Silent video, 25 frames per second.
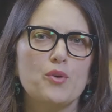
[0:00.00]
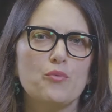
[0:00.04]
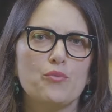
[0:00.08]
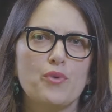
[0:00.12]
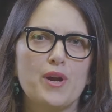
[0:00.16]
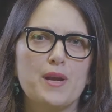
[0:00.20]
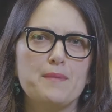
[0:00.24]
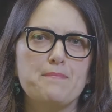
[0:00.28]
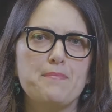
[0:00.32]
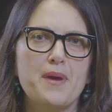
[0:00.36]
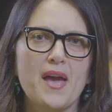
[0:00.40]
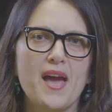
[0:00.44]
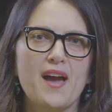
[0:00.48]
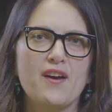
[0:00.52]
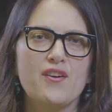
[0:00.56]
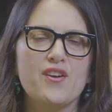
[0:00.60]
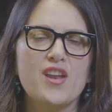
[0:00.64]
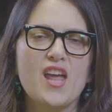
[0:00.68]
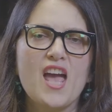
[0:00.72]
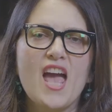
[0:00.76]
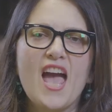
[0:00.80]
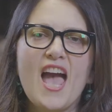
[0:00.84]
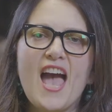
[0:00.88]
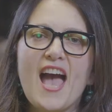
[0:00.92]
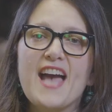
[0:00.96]
rebound
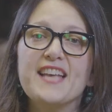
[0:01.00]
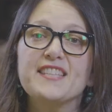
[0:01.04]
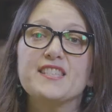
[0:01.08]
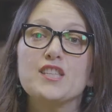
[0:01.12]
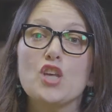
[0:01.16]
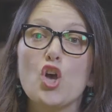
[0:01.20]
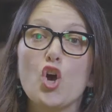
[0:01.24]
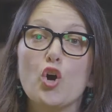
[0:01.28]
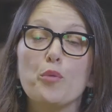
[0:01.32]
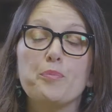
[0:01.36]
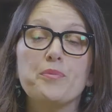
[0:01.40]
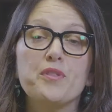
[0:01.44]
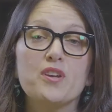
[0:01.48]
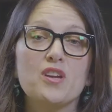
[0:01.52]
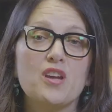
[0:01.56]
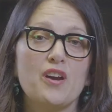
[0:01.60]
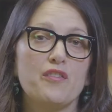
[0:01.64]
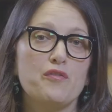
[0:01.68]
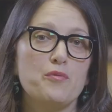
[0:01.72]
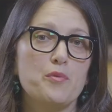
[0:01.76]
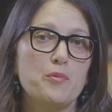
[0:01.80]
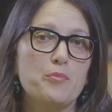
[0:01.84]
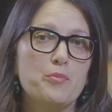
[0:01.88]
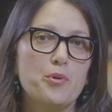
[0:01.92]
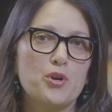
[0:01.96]
has helped the
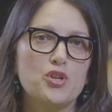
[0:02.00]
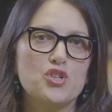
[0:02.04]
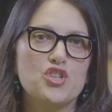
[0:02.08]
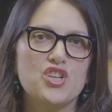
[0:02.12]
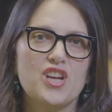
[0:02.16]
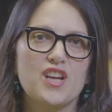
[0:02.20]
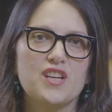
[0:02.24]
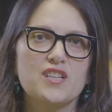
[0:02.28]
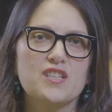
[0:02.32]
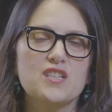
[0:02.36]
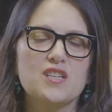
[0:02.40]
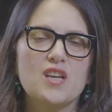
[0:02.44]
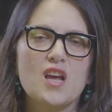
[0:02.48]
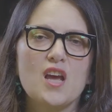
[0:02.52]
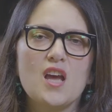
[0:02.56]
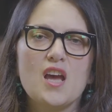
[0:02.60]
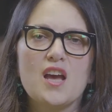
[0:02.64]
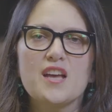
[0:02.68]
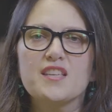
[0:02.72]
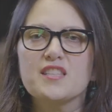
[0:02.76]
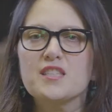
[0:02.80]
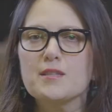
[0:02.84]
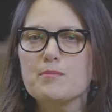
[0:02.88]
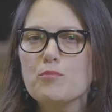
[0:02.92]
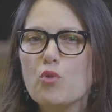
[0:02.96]
government project
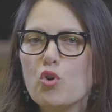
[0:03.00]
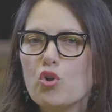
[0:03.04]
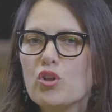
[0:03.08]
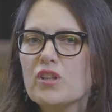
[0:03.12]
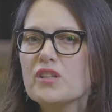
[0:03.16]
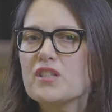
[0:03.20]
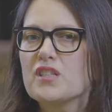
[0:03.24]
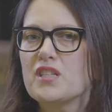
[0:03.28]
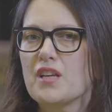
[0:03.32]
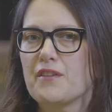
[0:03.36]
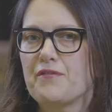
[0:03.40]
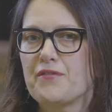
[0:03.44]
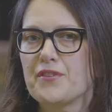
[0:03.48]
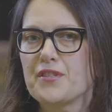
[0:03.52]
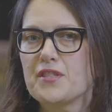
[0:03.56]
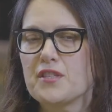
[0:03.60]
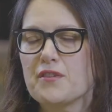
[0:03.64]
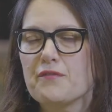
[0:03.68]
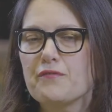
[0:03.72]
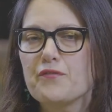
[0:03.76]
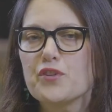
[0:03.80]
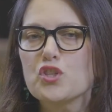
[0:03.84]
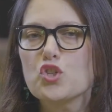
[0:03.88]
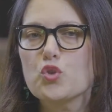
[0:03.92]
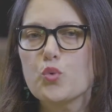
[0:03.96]
a smaller
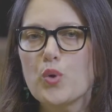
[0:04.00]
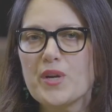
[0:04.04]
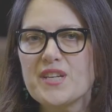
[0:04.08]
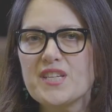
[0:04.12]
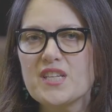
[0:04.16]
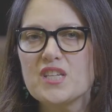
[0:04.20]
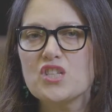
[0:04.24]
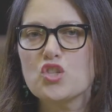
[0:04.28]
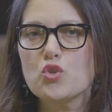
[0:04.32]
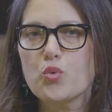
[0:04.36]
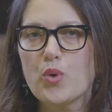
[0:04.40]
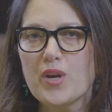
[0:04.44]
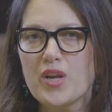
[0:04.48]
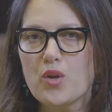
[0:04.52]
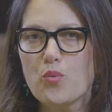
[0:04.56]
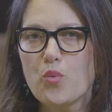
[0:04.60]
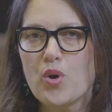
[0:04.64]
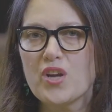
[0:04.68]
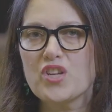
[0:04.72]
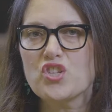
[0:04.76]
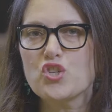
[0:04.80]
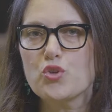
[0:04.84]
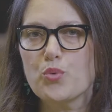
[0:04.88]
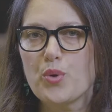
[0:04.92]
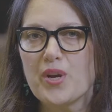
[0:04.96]
deficit for
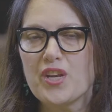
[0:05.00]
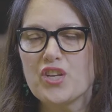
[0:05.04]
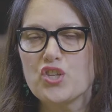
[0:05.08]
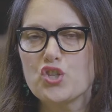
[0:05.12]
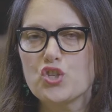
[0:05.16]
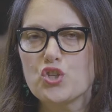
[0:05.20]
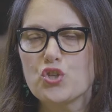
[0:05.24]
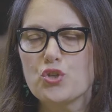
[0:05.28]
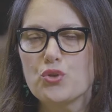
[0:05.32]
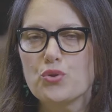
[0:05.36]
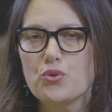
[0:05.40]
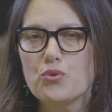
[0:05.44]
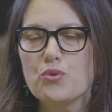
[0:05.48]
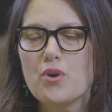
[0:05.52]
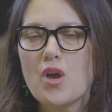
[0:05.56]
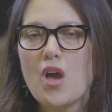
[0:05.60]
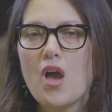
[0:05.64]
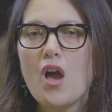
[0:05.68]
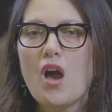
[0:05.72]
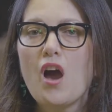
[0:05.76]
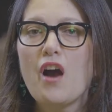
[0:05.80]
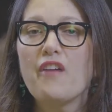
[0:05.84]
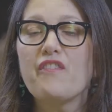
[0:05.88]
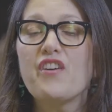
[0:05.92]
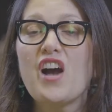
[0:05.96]
2021-22
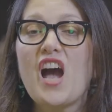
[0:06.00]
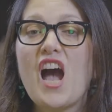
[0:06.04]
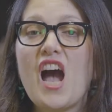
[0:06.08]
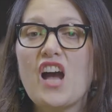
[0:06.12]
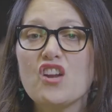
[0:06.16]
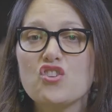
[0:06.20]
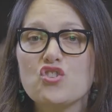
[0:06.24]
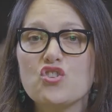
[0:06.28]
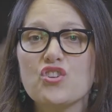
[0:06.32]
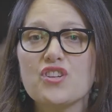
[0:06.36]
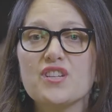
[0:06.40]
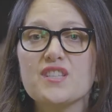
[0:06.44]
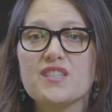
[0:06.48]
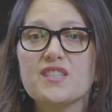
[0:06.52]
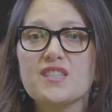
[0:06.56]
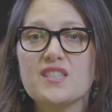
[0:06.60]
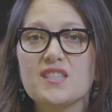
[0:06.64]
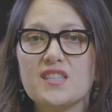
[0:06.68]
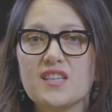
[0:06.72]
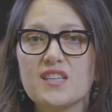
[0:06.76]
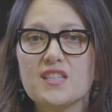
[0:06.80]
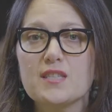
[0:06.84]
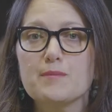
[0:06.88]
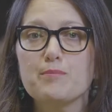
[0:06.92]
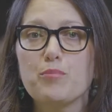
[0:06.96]
of
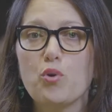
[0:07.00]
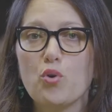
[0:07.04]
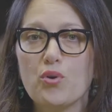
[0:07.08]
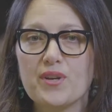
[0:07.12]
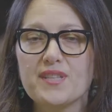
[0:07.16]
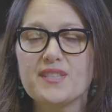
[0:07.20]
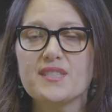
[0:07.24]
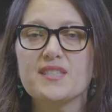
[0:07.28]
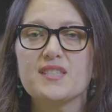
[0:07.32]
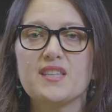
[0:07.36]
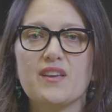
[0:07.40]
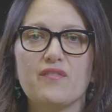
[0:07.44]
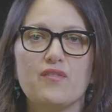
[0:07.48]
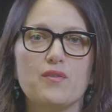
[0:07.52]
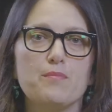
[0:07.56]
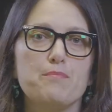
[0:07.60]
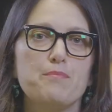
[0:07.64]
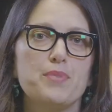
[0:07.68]
$106.7